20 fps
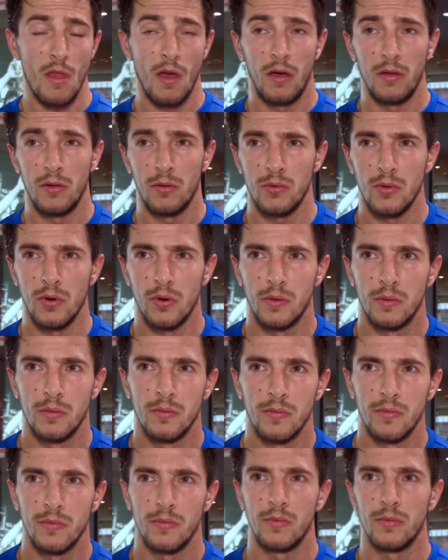I don't know.
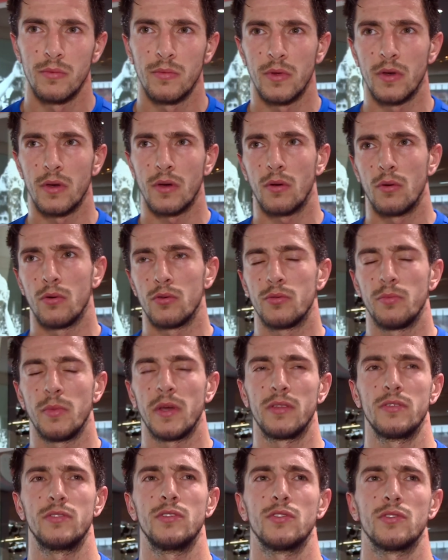The coach
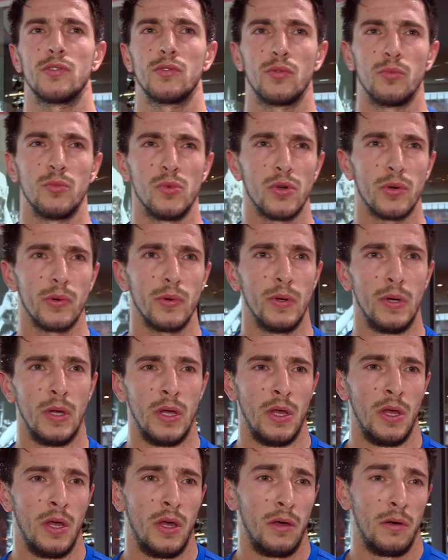make decision tomorrow.
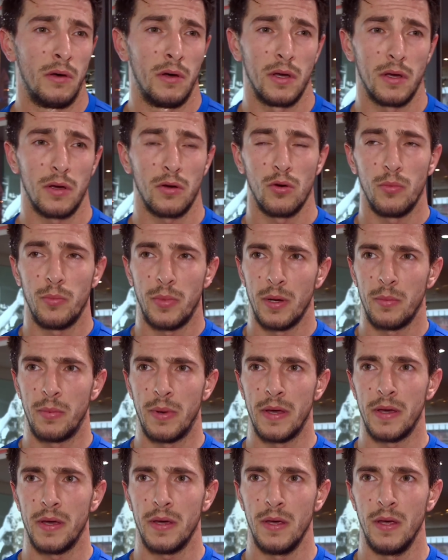I hope I
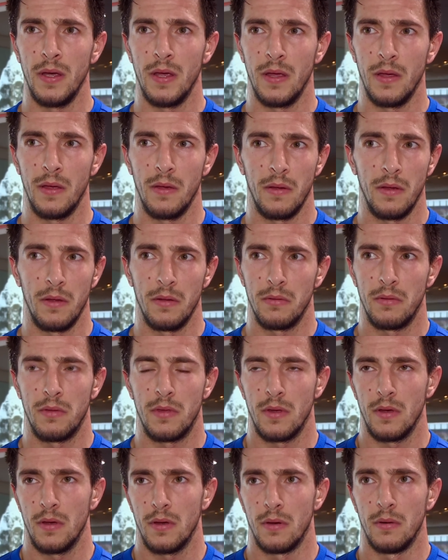play, and
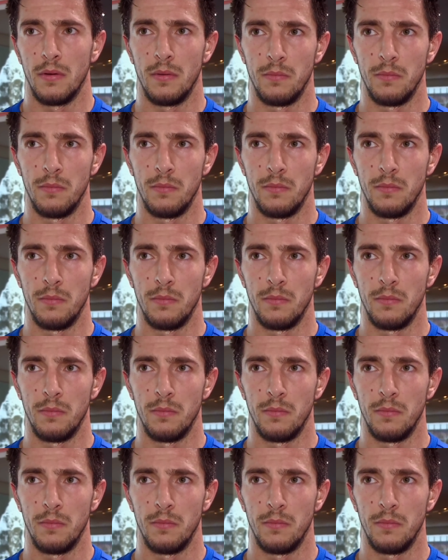uh,